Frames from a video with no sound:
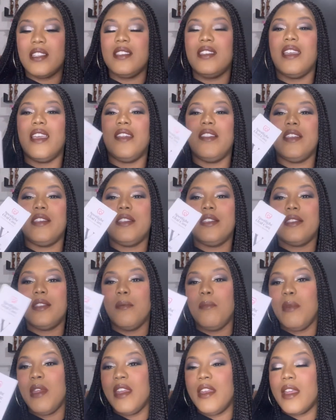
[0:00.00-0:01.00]
is, yeah, this is
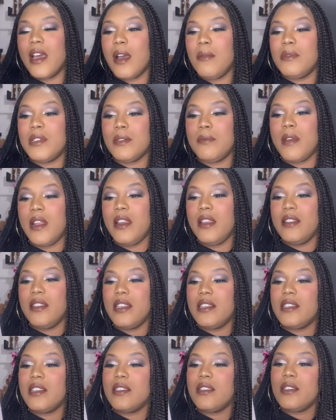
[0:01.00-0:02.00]
the mint that I'm smelling.
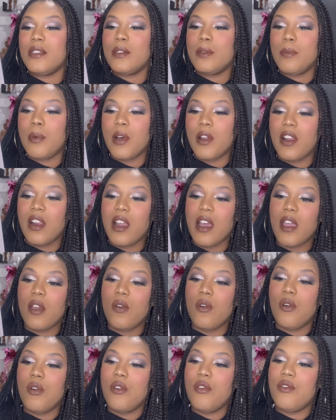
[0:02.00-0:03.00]
This is the
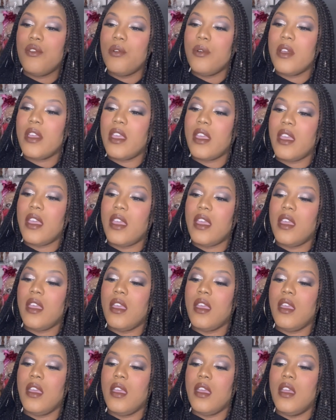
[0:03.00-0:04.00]
Spotlight Oral
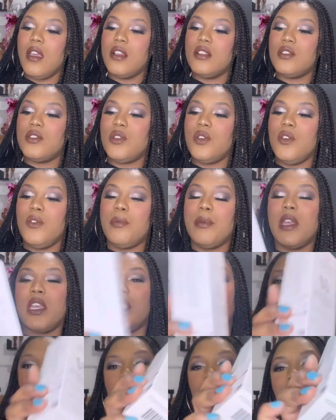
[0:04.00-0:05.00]
Care
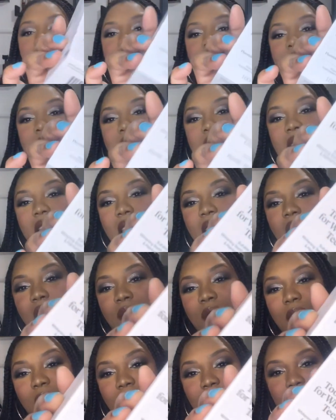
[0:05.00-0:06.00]
toothpaste for whitening
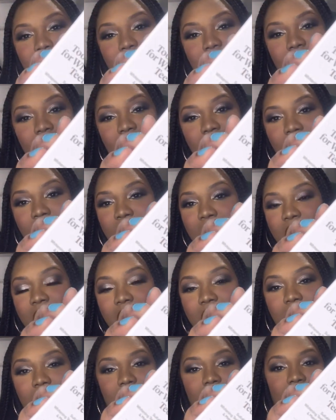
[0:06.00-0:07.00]
teeth. Love
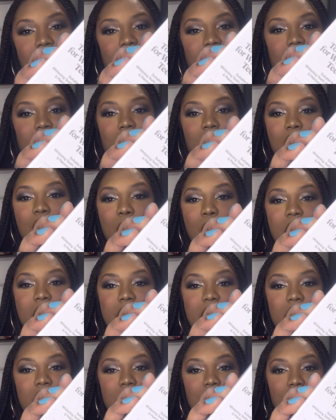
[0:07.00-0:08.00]
that. I love a
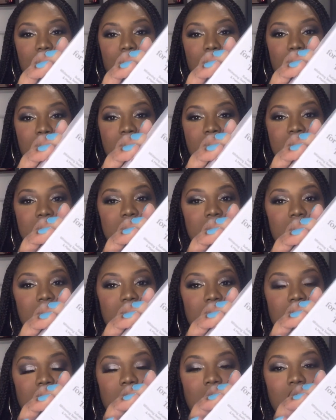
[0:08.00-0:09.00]
whitening
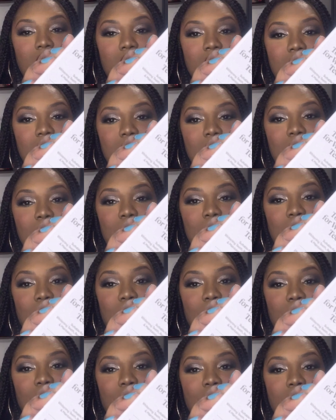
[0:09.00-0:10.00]
toothpaste.
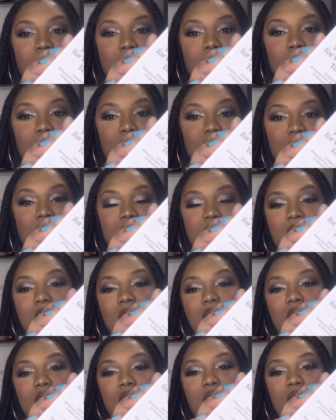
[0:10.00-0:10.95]
All right, majority of the